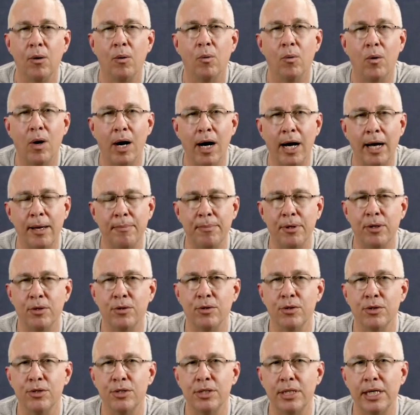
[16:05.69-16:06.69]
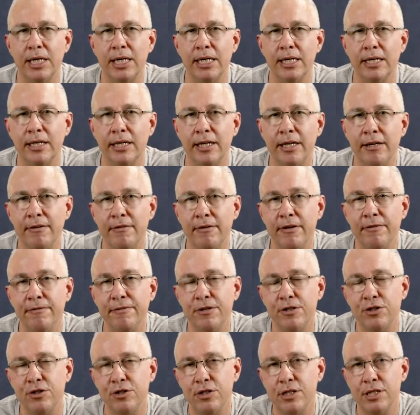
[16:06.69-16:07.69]
Why? Because in an
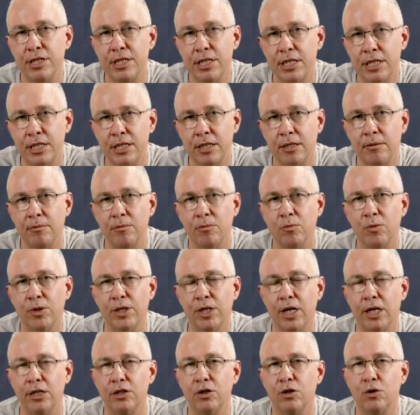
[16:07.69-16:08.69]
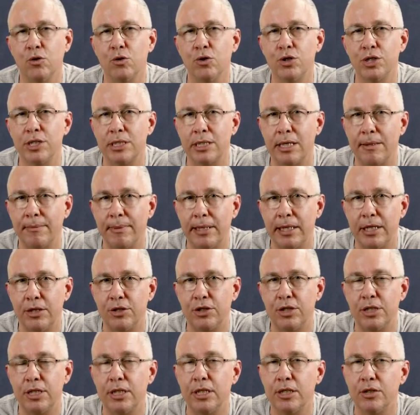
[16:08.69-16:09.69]
inefficient system, we're going to lose some
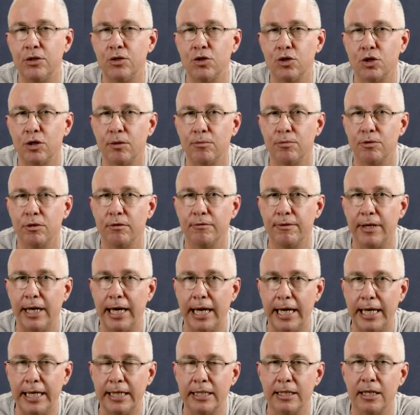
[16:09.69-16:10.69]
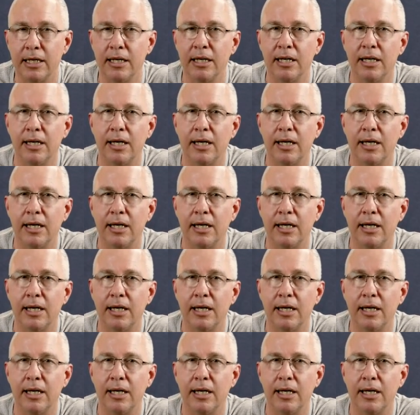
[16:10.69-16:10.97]
energy in terms of heat